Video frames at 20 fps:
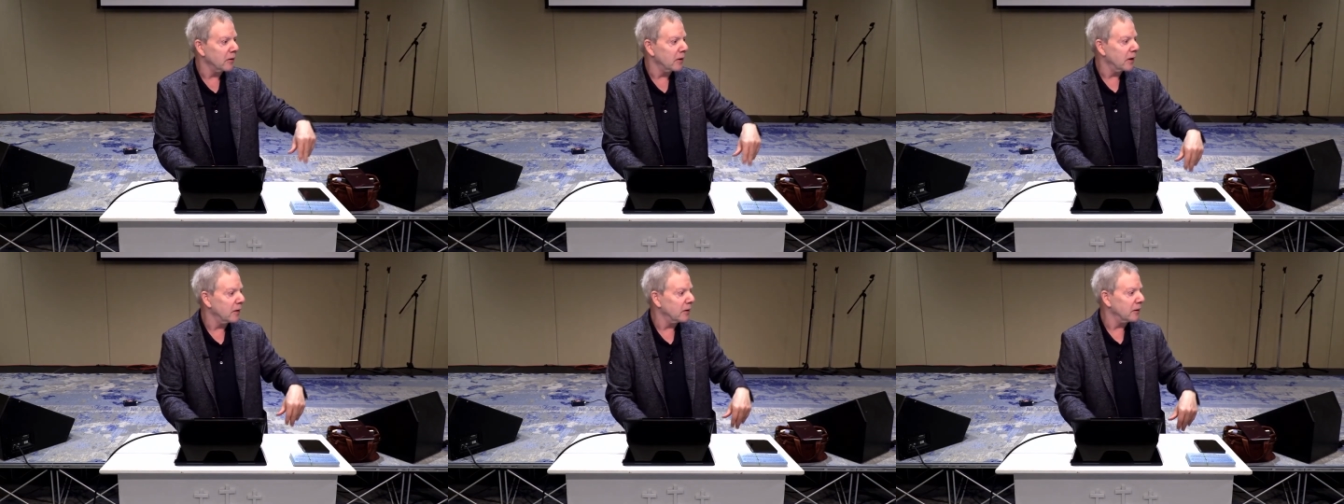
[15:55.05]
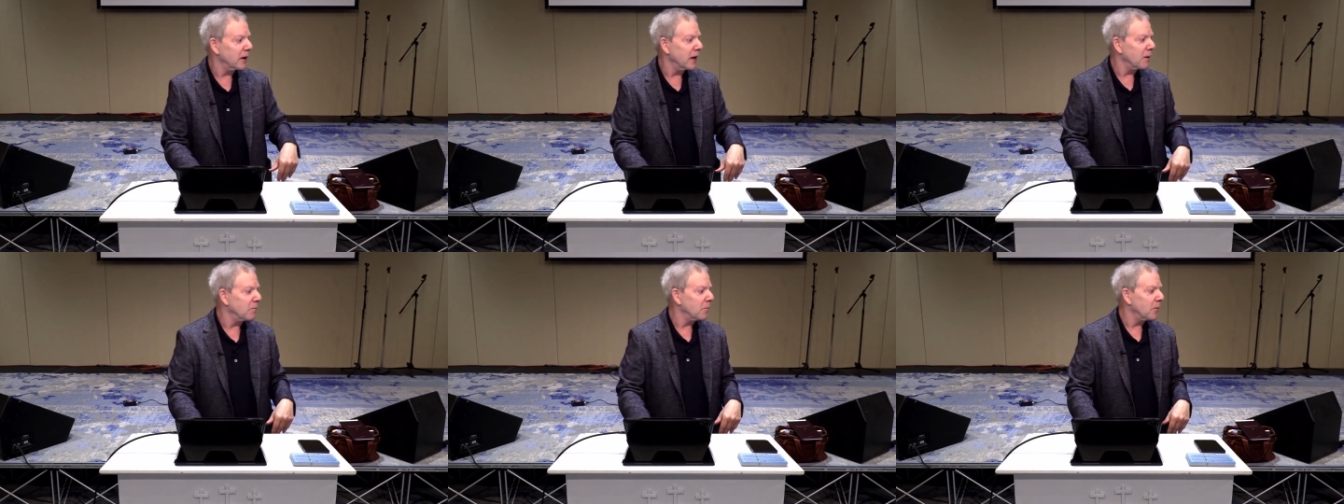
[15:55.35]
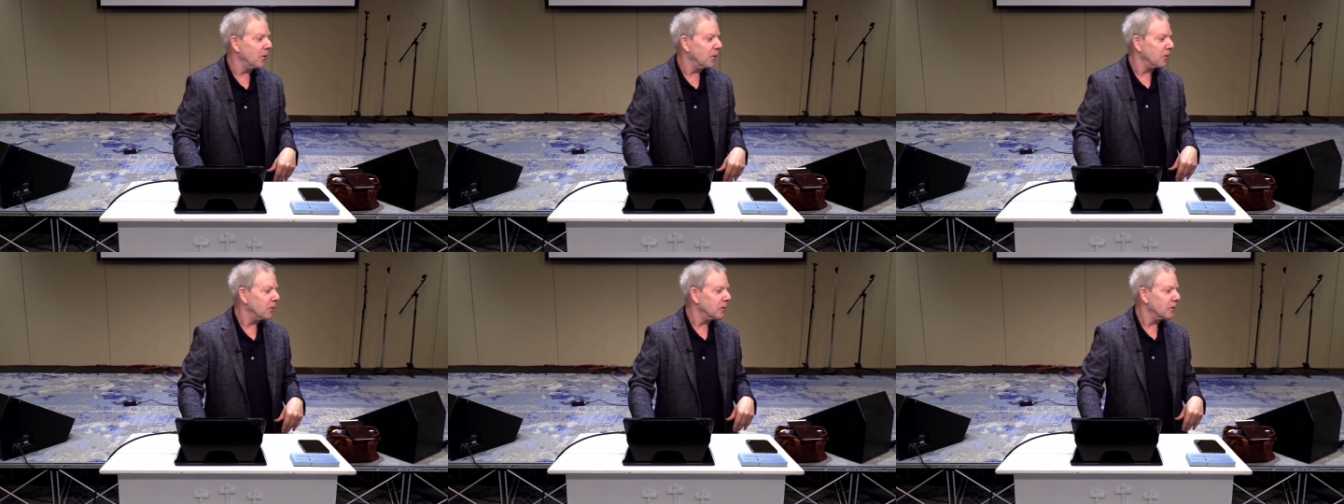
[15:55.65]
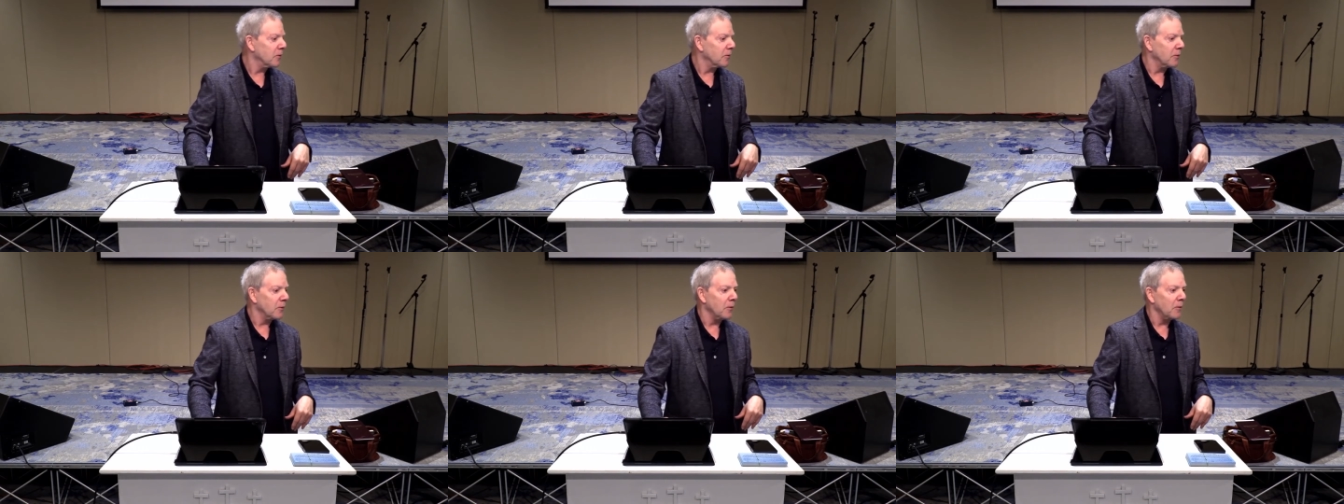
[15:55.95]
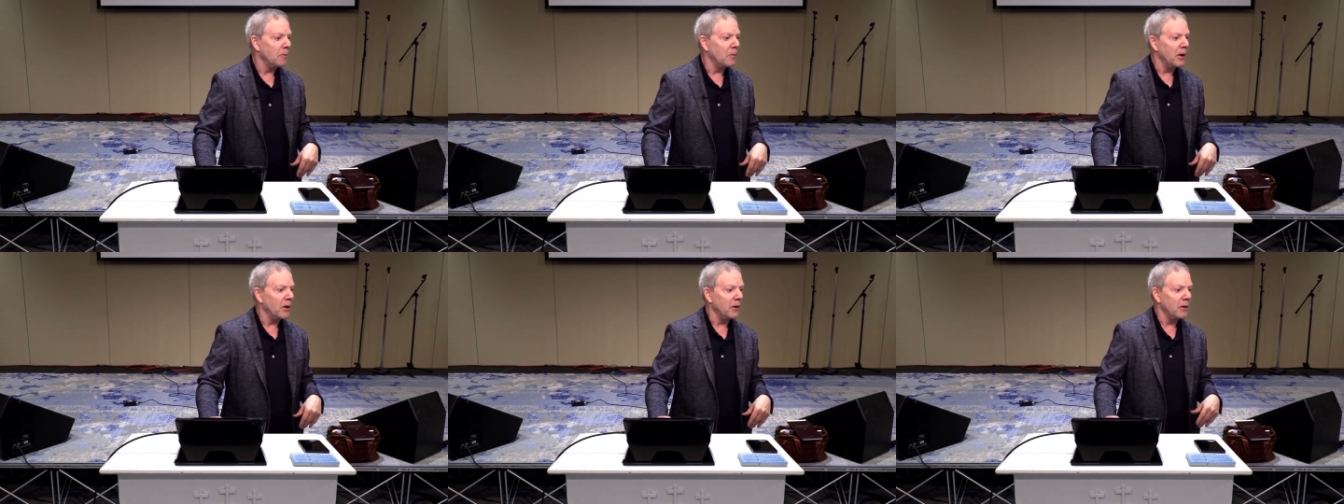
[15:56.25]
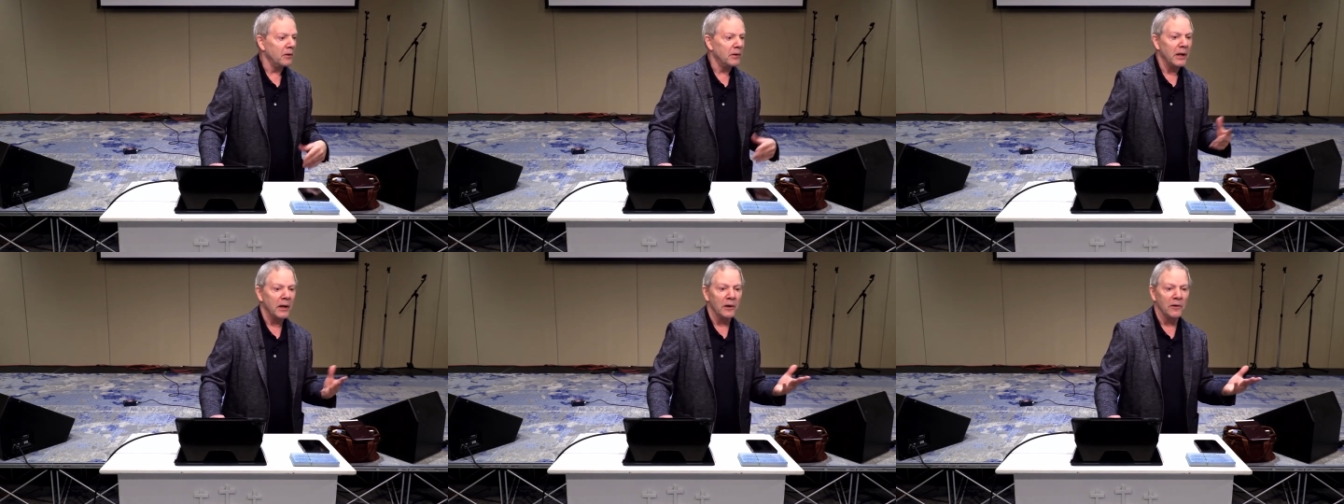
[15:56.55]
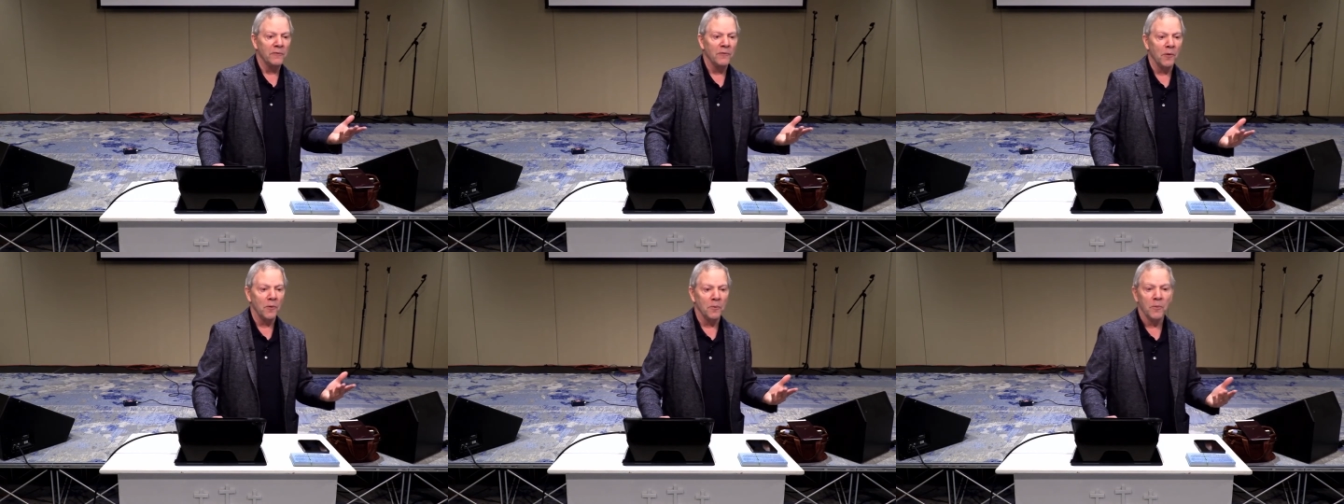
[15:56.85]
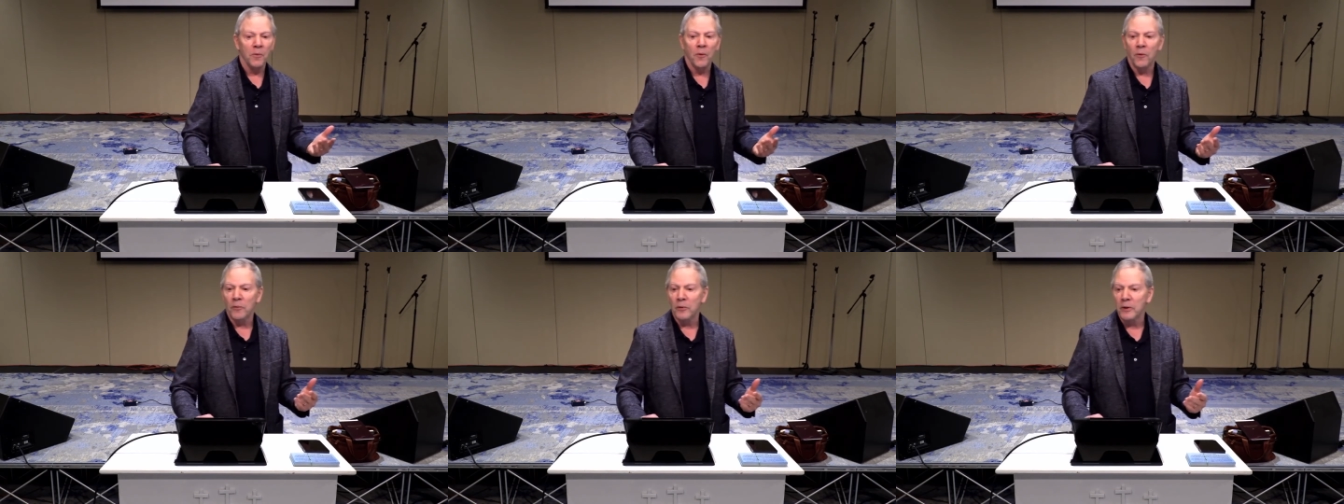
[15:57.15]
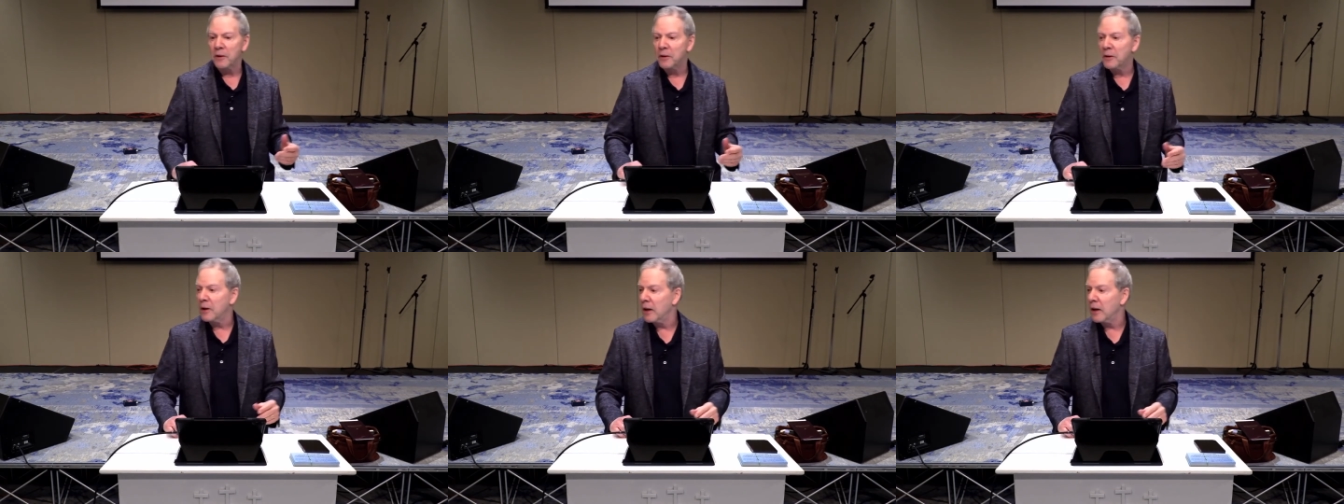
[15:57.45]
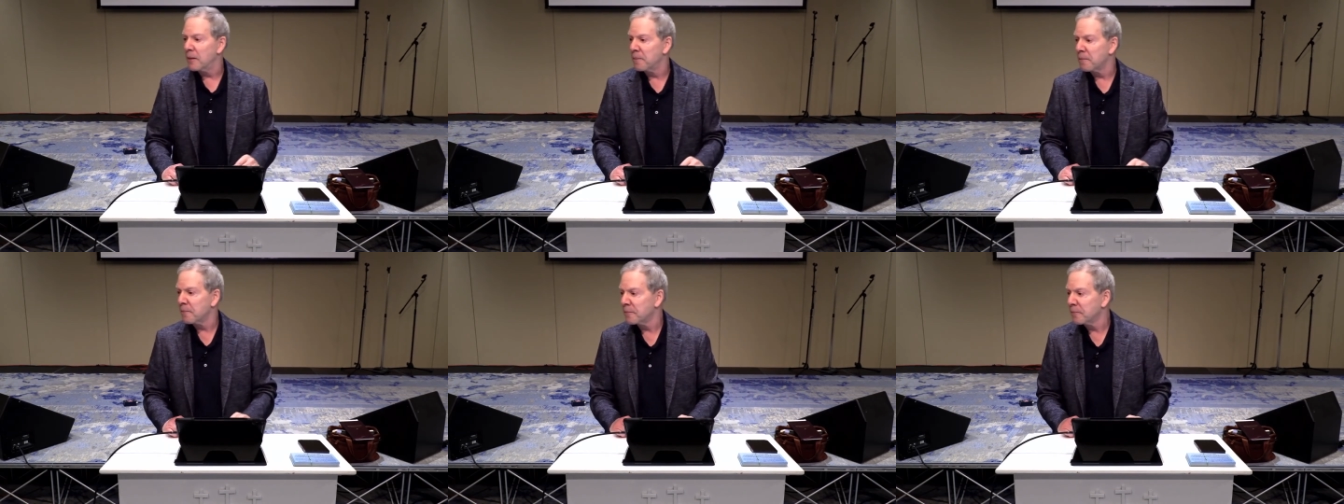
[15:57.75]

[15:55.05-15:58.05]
a lamppost or about a telephone pole, let's say.